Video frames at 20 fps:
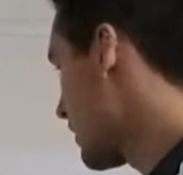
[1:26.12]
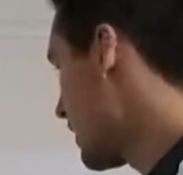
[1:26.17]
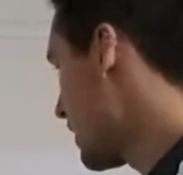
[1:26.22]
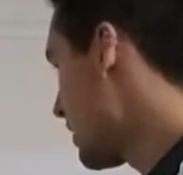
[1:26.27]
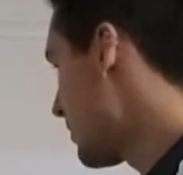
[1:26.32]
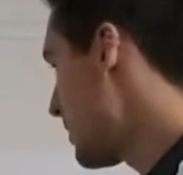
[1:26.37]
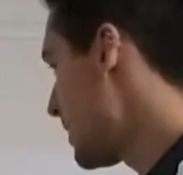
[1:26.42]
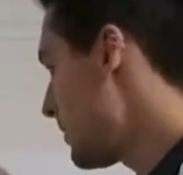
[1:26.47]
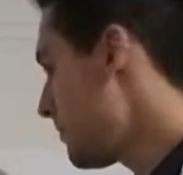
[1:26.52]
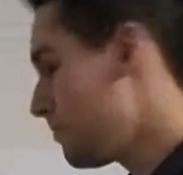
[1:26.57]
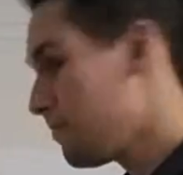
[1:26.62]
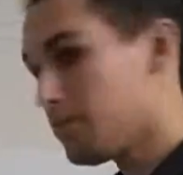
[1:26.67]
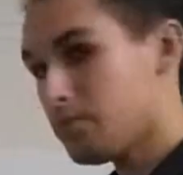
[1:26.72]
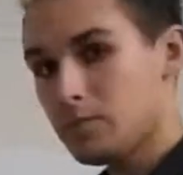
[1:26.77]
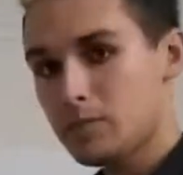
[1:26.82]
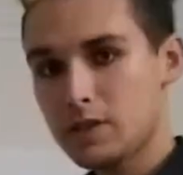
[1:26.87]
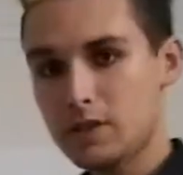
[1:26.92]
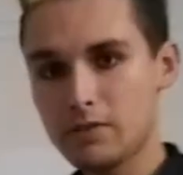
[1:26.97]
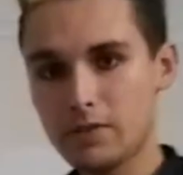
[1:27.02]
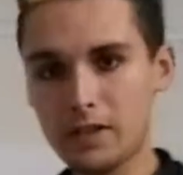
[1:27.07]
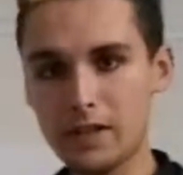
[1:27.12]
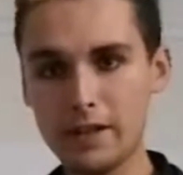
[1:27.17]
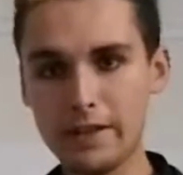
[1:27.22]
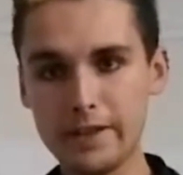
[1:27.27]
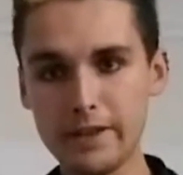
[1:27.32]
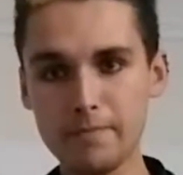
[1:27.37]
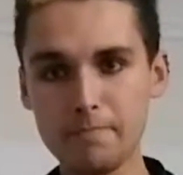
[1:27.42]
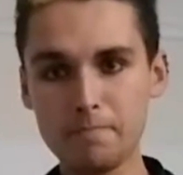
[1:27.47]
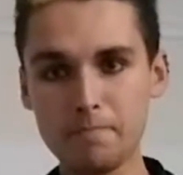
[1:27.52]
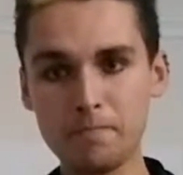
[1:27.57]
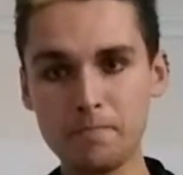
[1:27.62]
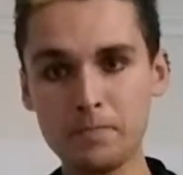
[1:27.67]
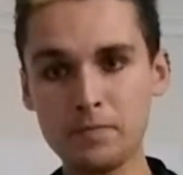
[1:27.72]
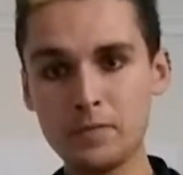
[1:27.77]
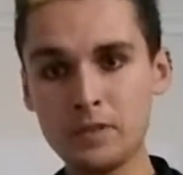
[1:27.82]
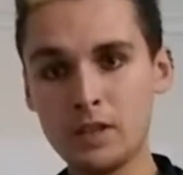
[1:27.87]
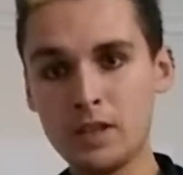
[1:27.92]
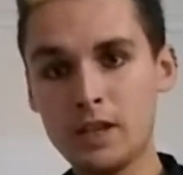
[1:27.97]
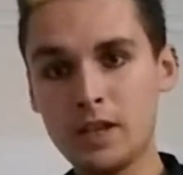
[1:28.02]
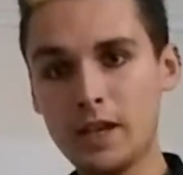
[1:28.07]
come in, something like that,
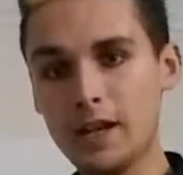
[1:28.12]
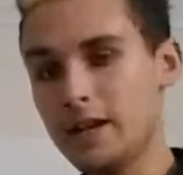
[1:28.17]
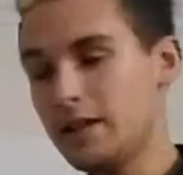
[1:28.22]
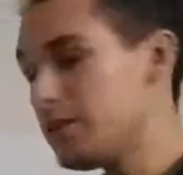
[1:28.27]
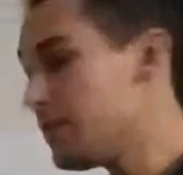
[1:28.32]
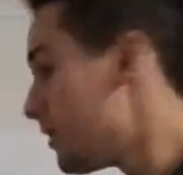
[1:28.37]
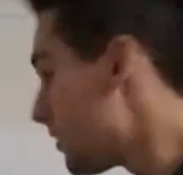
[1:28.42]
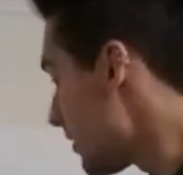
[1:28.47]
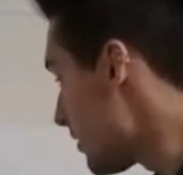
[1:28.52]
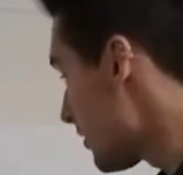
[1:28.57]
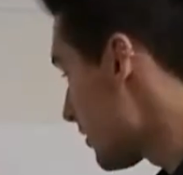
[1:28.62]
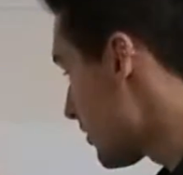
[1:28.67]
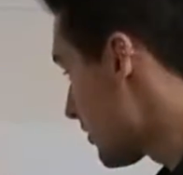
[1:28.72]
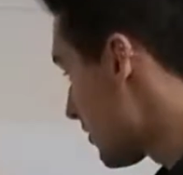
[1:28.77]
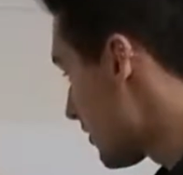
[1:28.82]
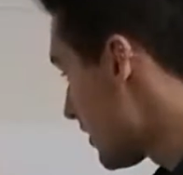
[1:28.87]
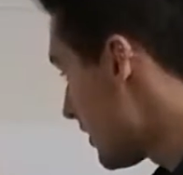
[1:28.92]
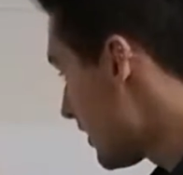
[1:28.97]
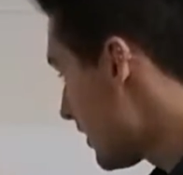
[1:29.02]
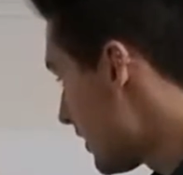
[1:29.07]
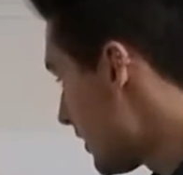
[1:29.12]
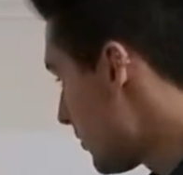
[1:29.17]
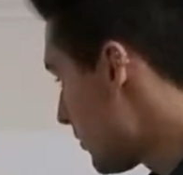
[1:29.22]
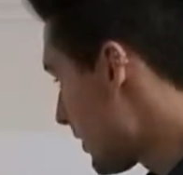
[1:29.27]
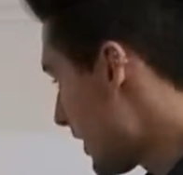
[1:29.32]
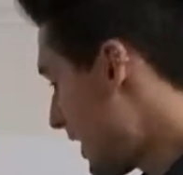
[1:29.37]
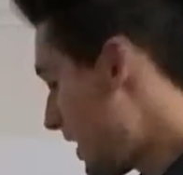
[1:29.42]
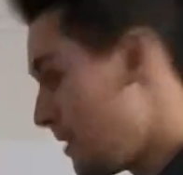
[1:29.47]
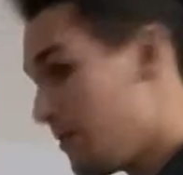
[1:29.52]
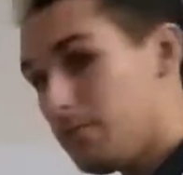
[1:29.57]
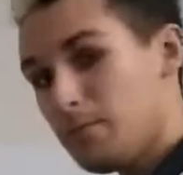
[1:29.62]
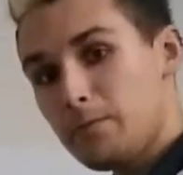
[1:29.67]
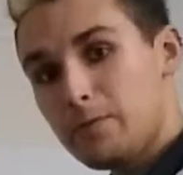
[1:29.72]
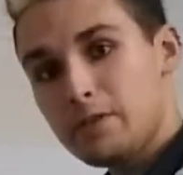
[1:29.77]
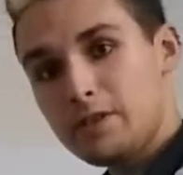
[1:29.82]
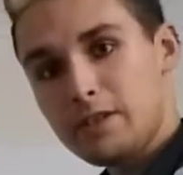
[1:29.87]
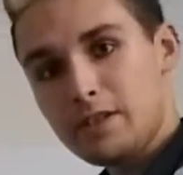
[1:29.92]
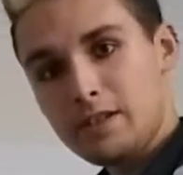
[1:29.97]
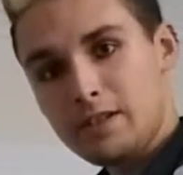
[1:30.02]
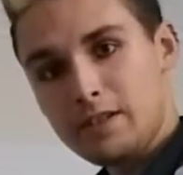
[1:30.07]
and it will get
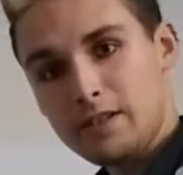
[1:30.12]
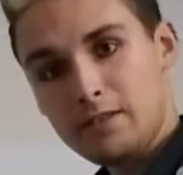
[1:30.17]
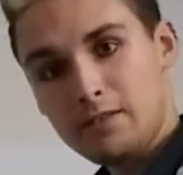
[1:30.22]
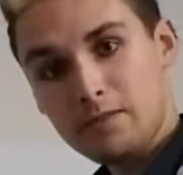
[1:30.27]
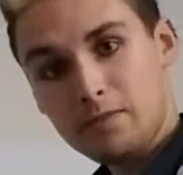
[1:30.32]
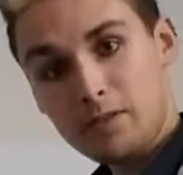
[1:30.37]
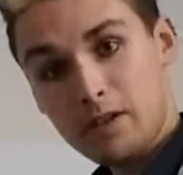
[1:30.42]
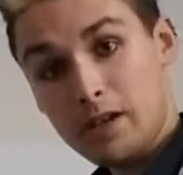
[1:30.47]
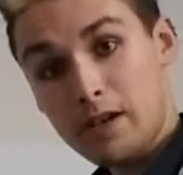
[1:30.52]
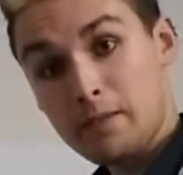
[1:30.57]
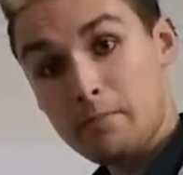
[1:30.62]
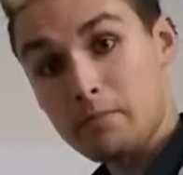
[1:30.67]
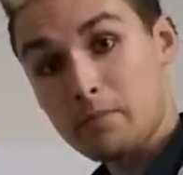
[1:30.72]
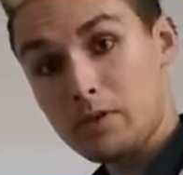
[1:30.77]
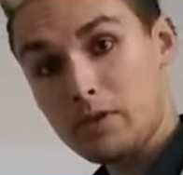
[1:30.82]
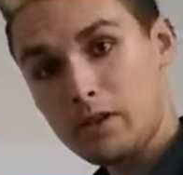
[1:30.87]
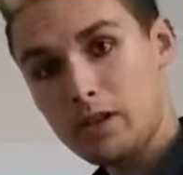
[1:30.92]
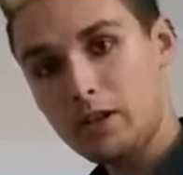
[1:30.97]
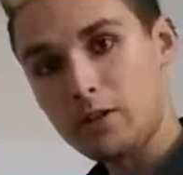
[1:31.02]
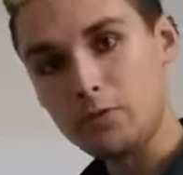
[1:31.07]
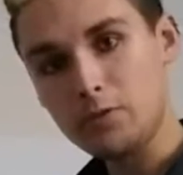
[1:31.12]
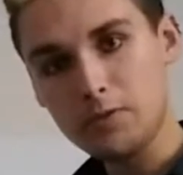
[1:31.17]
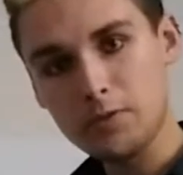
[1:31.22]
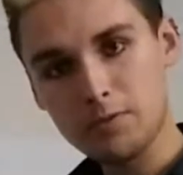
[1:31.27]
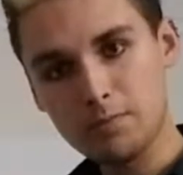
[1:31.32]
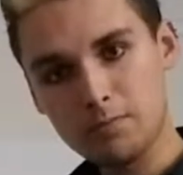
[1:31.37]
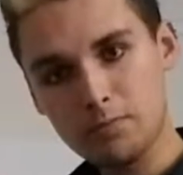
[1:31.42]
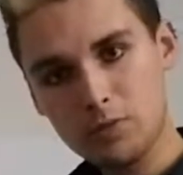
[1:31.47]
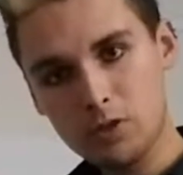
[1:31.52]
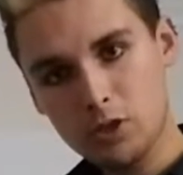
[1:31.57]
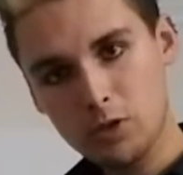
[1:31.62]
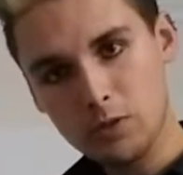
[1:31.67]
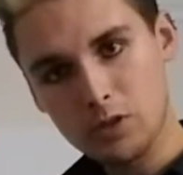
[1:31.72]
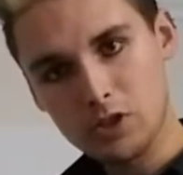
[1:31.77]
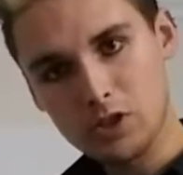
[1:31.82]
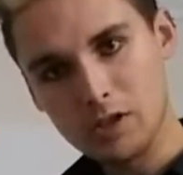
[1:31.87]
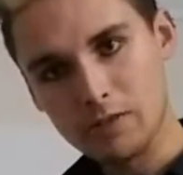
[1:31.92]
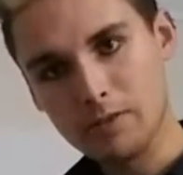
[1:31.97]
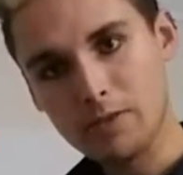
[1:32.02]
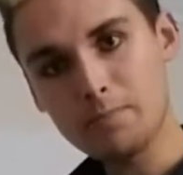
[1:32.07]
infinitely close to
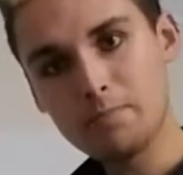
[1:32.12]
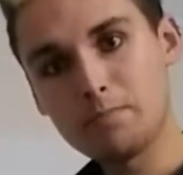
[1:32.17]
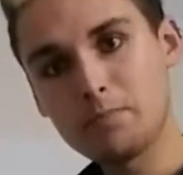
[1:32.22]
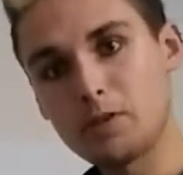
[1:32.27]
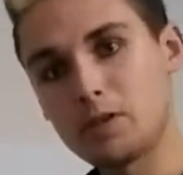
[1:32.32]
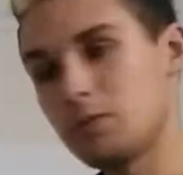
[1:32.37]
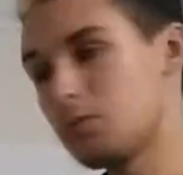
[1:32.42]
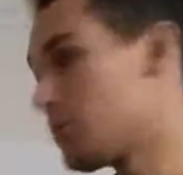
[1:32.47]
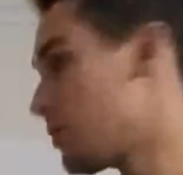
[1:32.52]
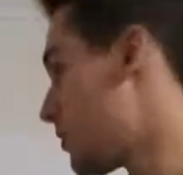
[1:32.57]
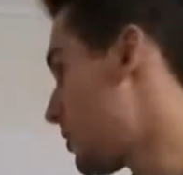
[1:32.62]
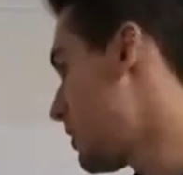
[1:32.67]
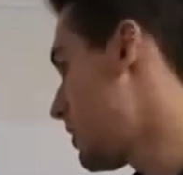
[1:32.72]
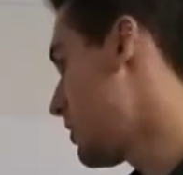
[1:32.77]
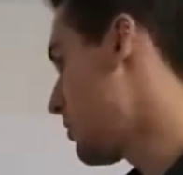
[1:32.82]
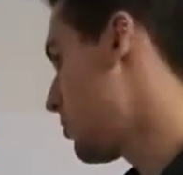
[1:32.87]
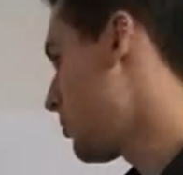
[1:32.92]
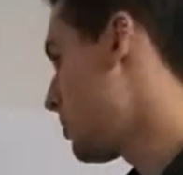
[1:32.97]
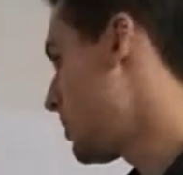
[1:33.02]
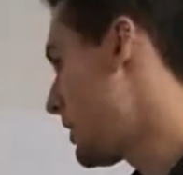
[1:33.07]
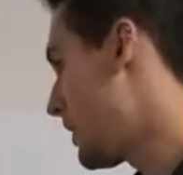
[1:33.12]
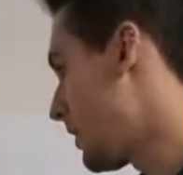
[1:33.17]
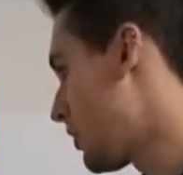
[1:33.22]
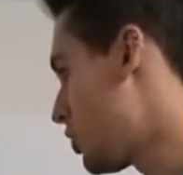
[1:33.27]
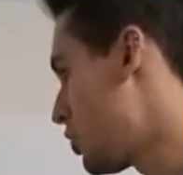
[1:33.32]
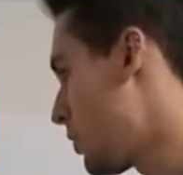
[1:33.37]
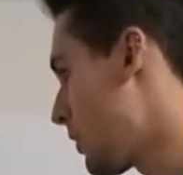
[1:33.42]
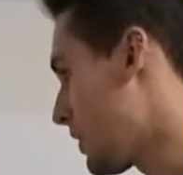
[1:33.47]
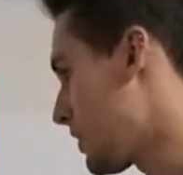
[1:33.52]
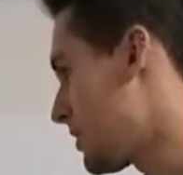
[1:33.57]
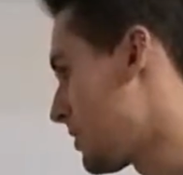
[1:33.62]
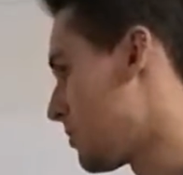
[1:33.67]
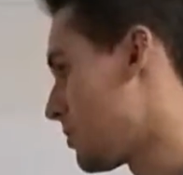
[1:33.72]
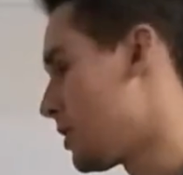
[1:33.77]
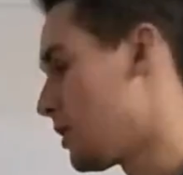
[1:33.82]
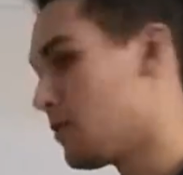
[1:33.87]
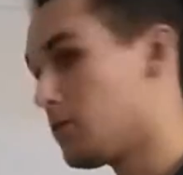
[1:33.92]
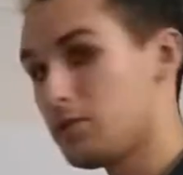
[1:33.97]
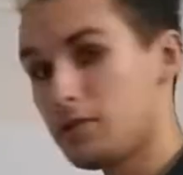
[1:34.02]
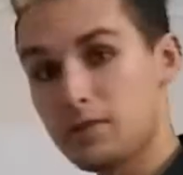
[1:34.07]
each other, because it would be like two
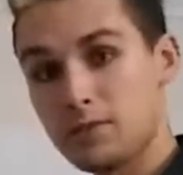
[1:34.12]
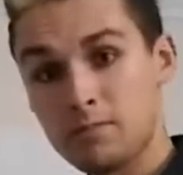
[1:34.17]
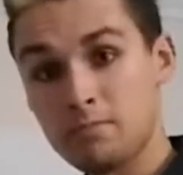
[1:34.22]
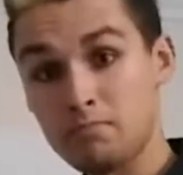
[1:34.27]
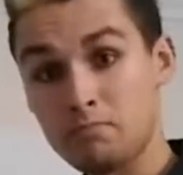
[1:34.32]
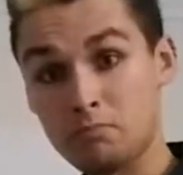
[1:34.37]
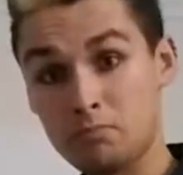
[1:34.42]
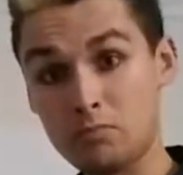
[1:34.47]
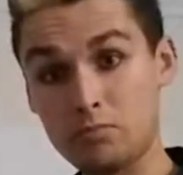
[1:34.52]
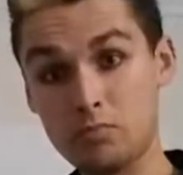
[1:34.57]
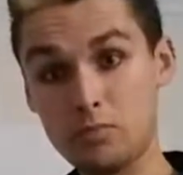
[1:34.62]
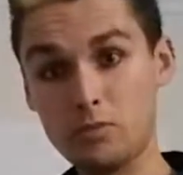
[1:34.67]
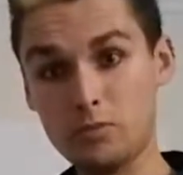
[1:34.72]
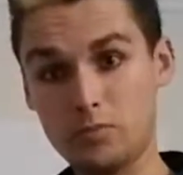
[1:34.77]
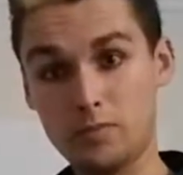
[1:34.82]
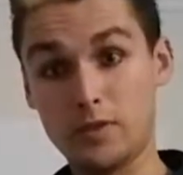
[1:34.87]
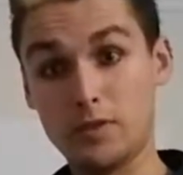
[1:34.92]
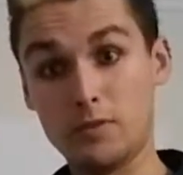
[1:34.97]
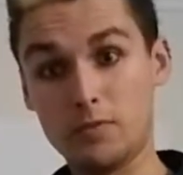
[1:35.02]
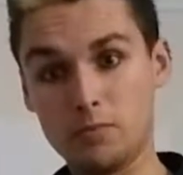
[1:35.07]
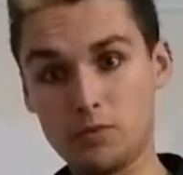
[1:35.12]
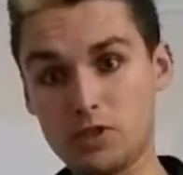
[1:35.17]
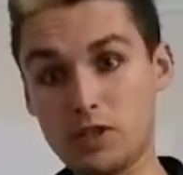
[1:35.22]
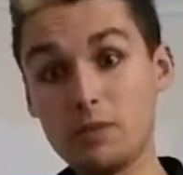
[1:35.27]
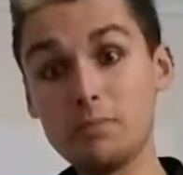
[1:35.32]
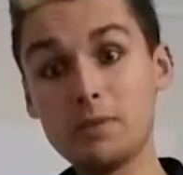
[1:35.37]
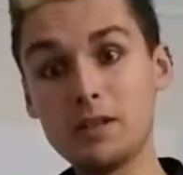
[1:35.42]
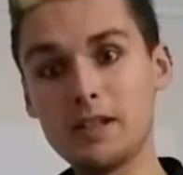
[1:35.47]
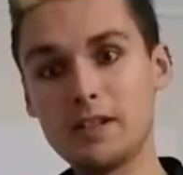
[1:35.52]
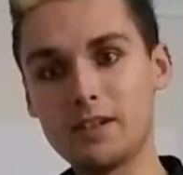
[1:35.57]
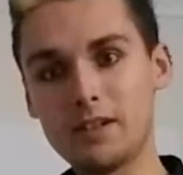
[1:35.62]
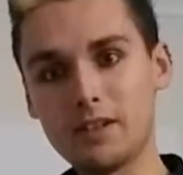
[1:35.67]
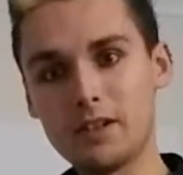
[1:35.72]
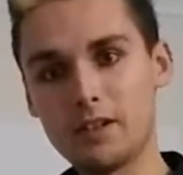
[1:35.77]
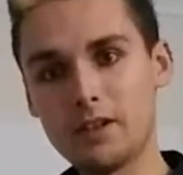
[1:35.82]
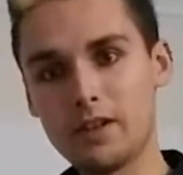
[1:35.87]
asymptotes, so doubly,